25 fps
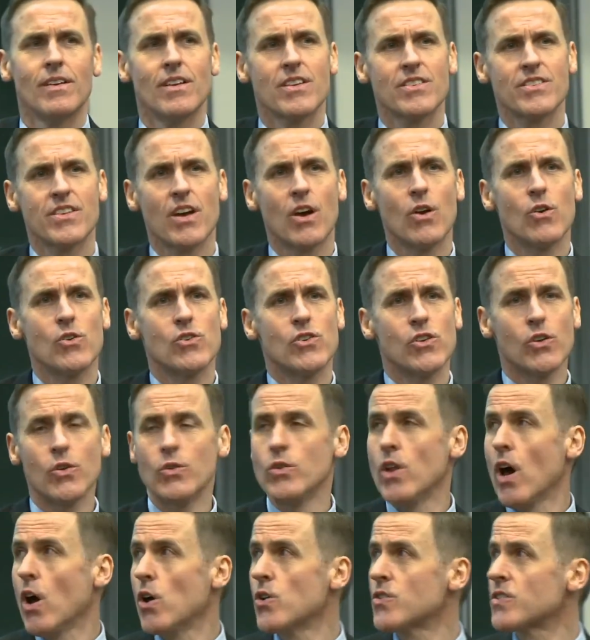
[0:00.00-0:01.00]
So, do you
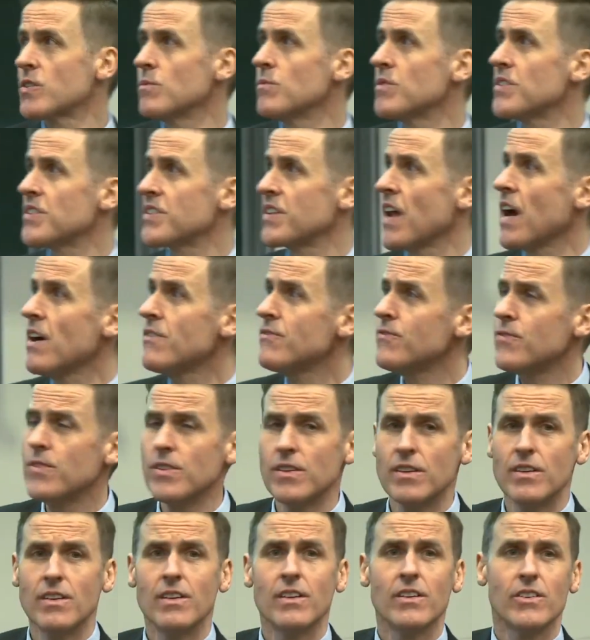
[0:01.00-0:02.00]
know some stuff?
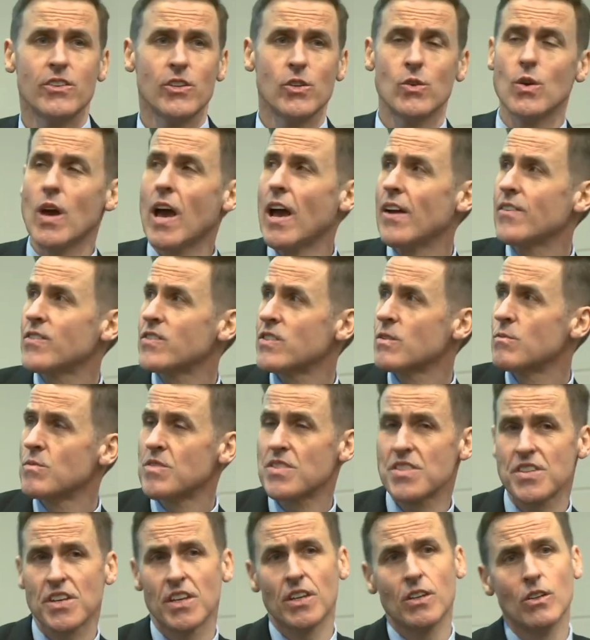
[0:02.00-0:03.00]
Do you have some
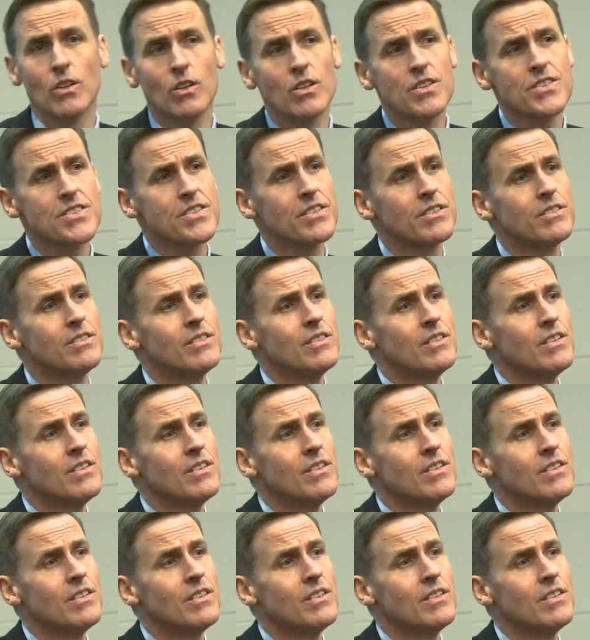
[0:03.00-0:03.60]
skills?